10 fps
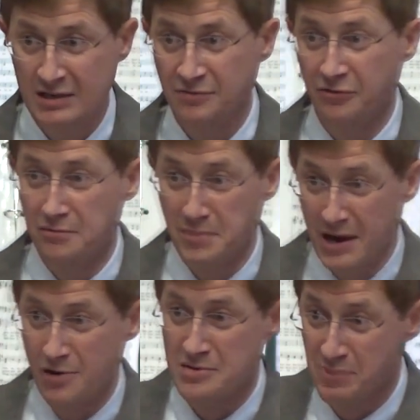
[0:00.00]
from
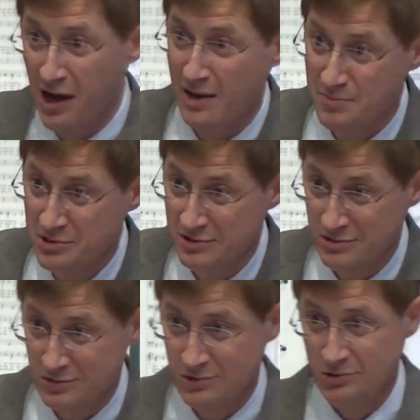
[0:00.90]
Mary
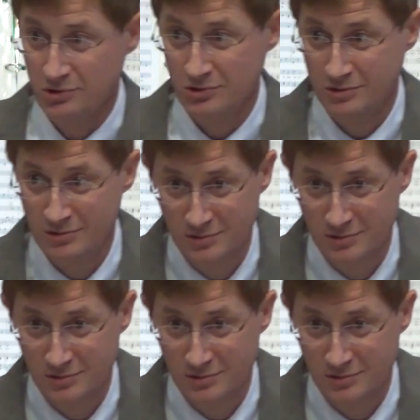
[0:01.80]
Poppins